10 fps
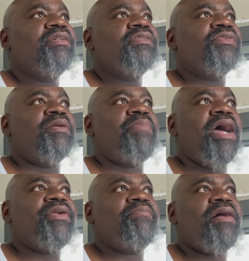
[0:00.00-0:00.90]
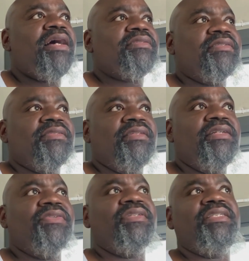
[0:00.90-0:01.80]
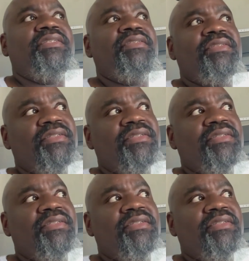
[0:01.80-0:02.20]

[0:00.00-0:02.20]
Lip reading: So the battery box is literally